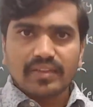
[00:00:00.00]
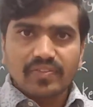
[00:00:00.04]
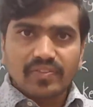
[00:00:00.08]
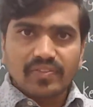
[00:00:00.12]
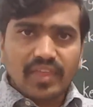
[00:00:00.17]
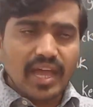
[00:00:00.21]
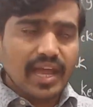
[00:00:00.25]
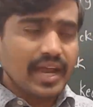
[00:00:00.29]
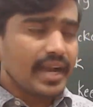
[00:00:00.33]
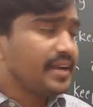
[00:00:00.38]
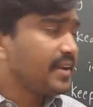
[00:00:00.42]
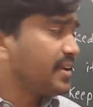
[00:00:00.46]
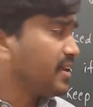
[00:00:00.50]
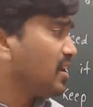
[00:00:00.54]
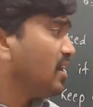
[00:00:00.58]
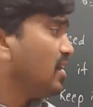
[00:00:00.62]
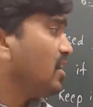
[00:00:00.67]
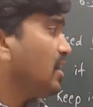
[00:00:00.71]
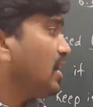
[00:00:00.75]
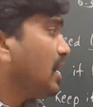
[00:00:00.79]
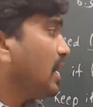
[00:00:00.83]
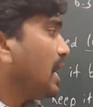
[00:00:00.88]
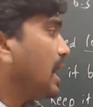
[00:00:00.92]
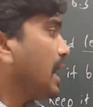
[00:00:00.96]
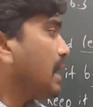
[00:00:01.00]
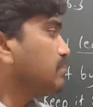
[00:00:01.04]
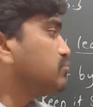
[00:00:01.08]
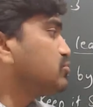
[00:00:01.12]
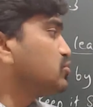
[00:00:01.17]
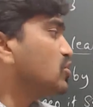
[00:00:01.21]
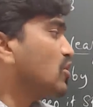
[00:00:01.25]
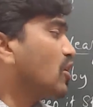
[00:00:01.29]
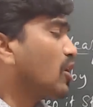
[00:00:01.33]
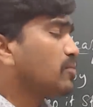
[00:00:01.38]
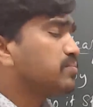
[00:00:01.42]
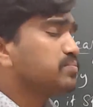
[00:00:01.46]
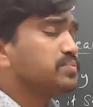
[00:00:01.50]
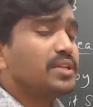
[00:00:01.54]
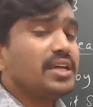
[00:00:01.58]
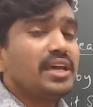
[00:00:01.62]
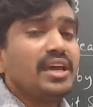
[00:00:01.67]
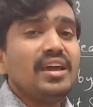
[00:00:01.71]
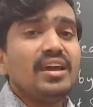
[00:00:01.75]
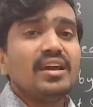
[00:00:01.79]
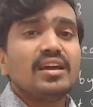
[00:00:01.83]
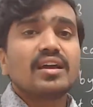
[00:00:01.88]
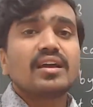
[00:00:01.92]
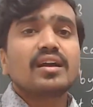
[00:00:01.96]
That absorb
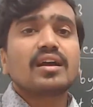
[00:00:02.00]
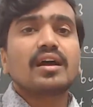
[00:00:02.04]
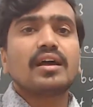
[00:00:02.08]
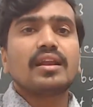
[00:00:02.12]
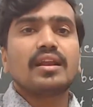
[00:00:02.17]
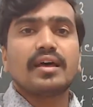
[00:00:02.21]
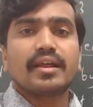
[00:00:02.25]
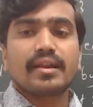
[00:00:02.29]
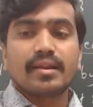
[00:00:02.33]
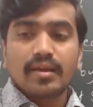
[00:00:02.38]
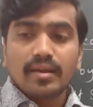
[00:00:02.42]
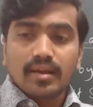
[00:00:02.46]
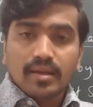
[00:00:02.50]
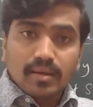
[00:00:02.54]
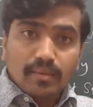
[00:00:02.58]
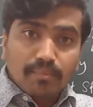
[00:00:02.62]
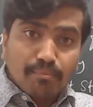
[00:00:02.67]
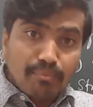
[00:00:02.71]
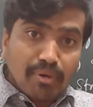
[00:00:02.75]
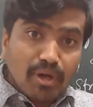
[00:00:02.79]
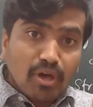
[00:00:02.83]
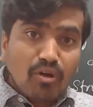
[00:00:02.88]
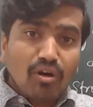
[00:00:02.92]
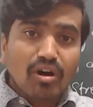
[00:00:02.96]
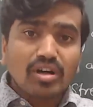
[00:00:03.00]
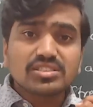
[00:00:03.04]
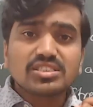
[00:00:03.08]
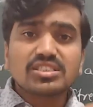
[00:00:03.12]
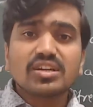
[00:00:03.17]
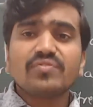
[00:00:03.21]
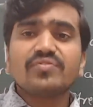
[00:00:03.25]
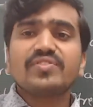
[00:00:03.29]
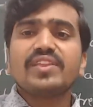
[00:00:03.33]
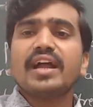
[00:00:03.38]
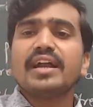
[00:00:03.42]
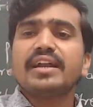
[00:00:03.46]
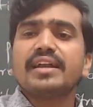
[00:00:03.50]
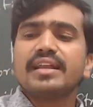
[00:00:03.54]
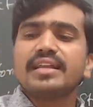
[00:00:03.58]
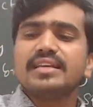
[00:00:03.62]
the color. Because of that